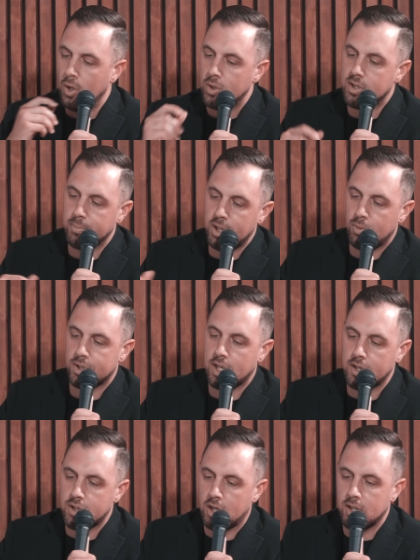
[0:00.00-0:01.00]
Something we'll
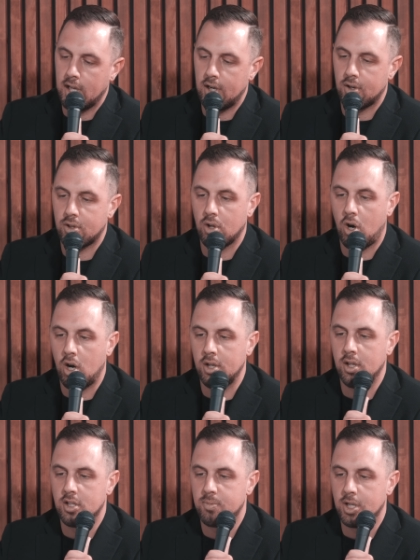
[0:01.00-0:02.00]
touch on later
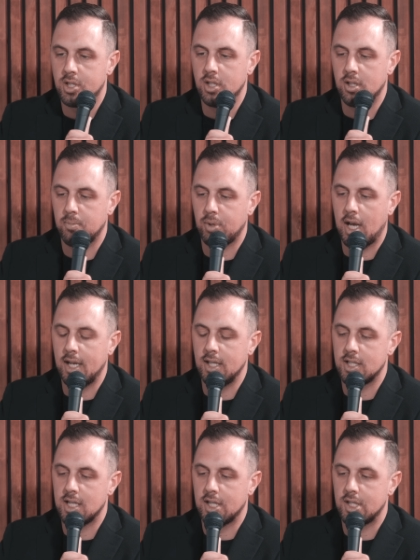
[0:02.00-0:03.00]
on, especially in the planning
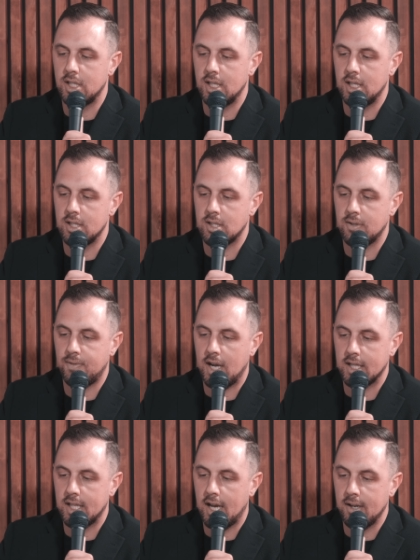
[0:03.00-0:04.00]
session, is the
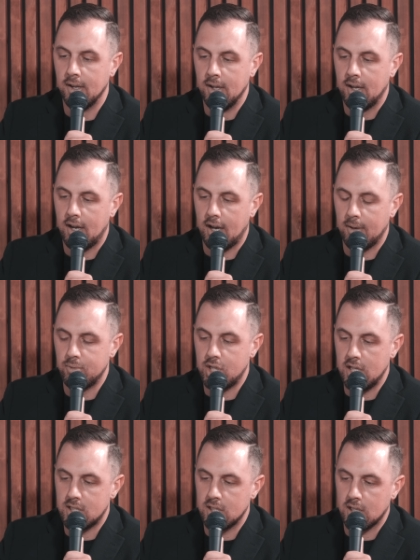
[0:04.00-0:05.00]
fact that
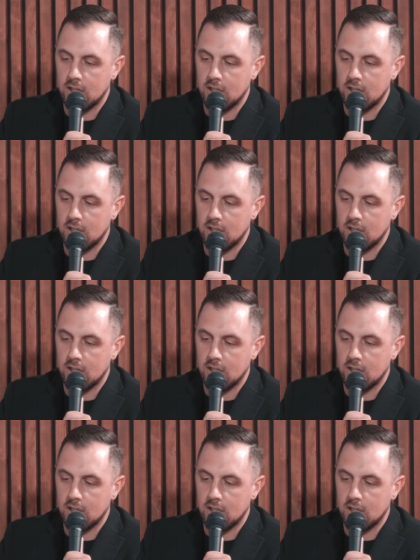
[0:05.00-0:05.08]
Jason, the